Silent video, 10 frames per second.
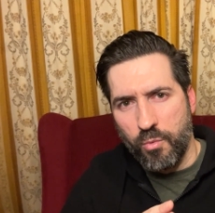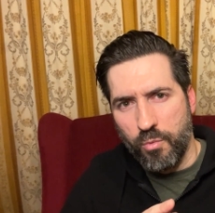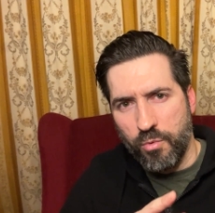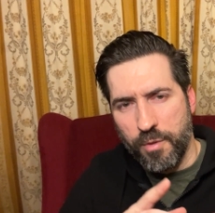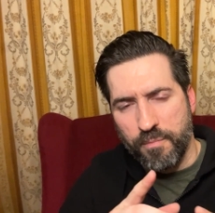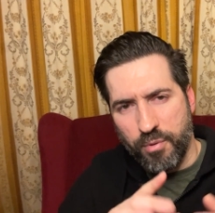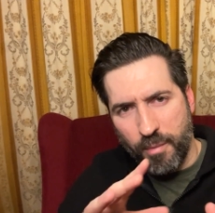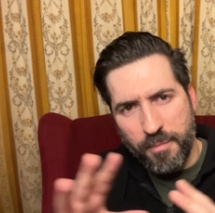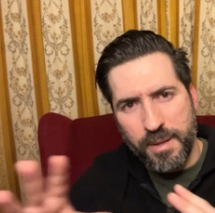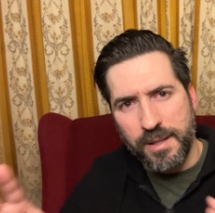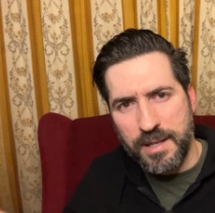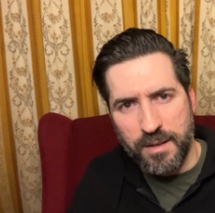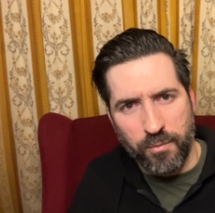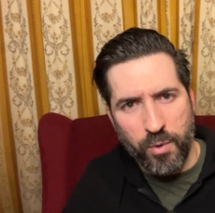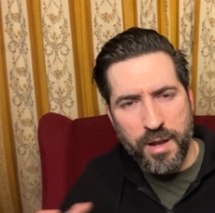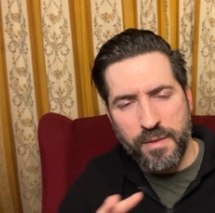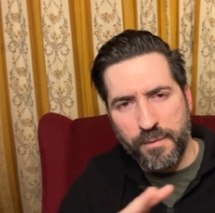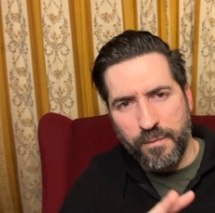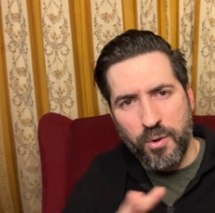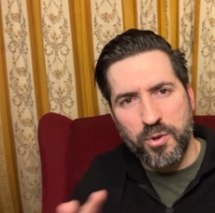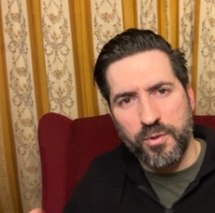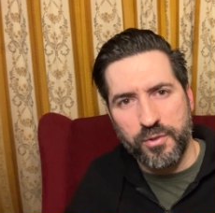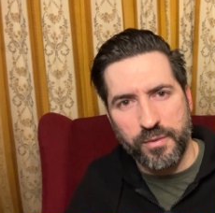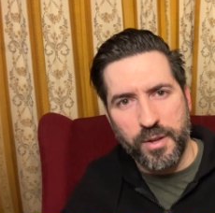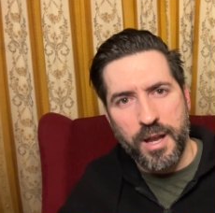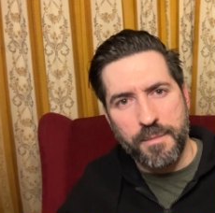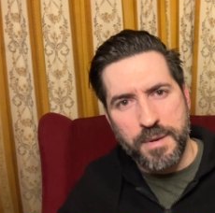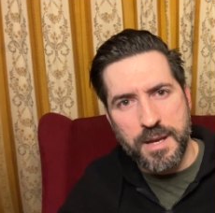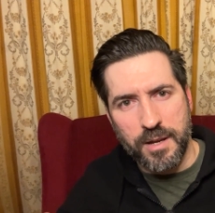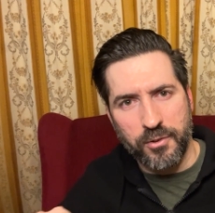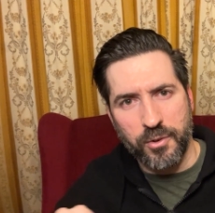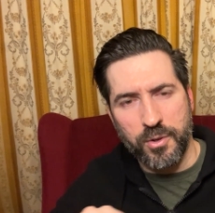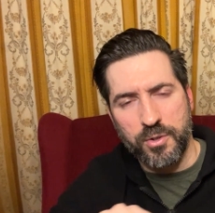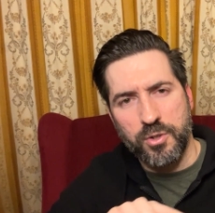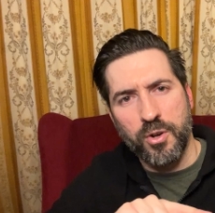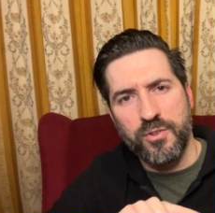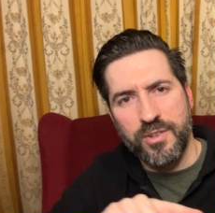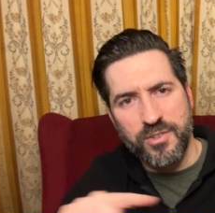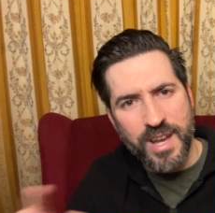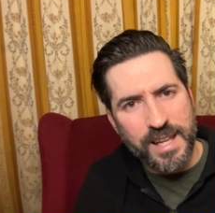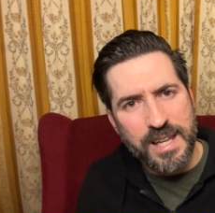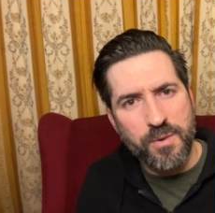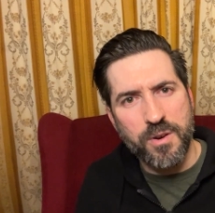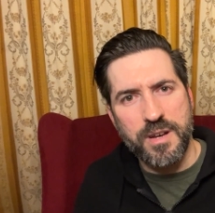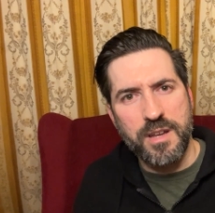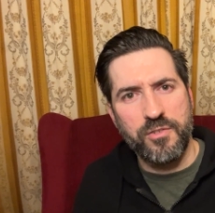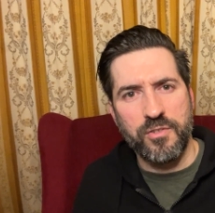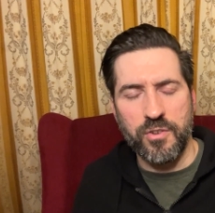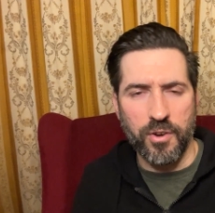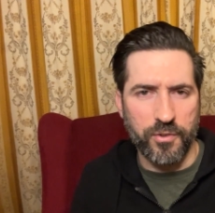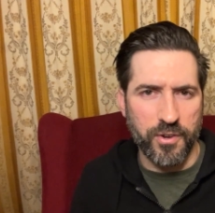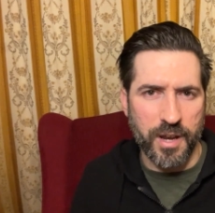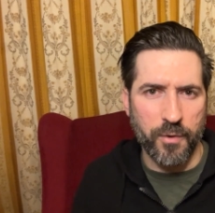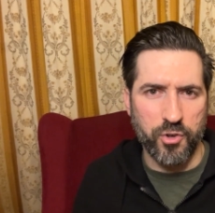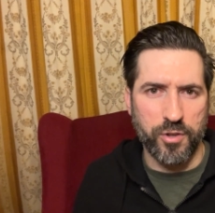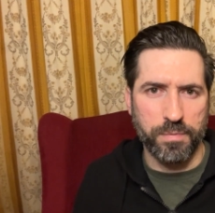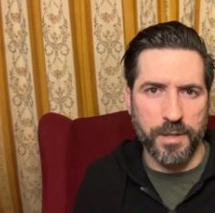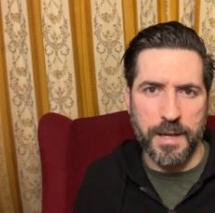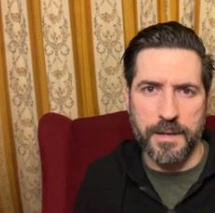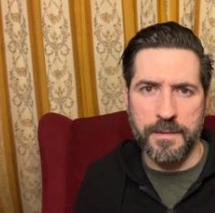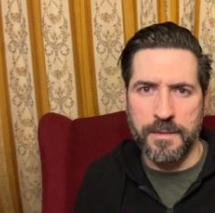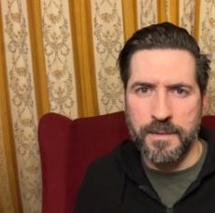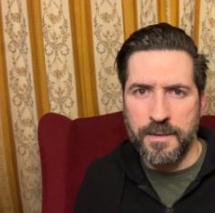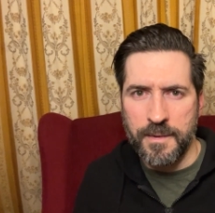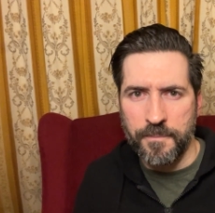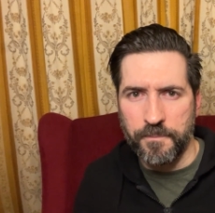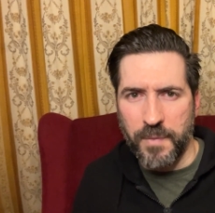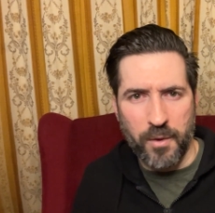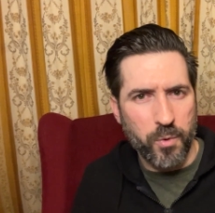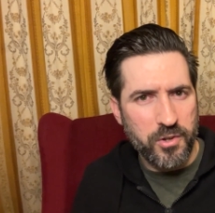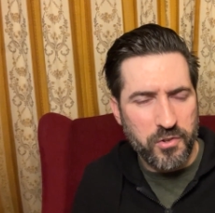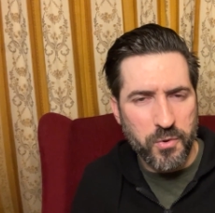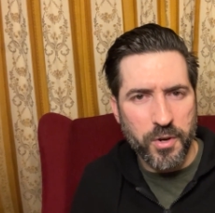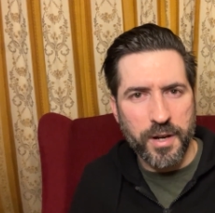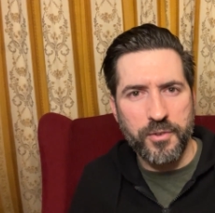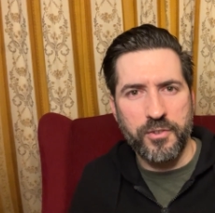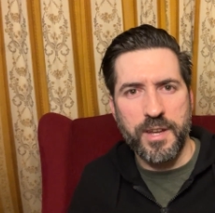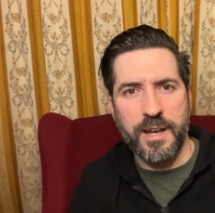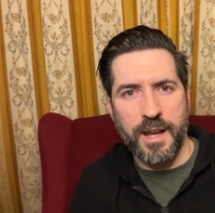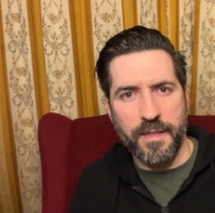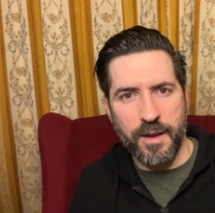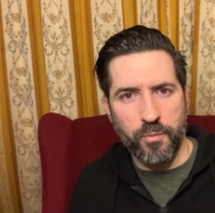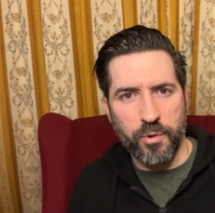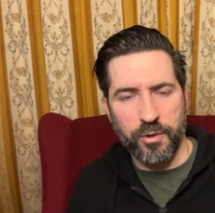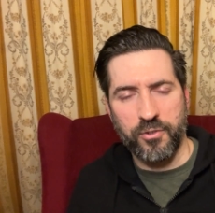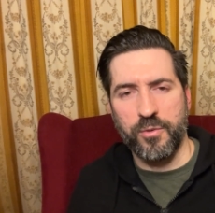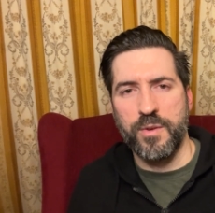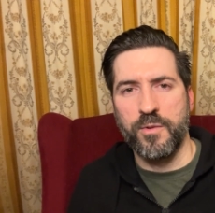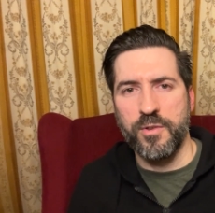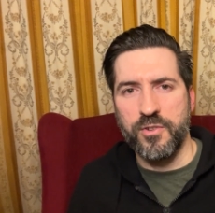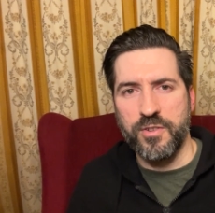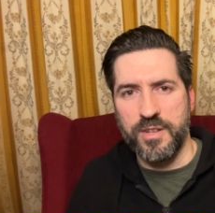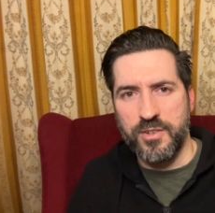the probability of where the photons of light appear, so it goes exactly where it needs to go to nourish the plant. And we still don't understand how that works. So we've got this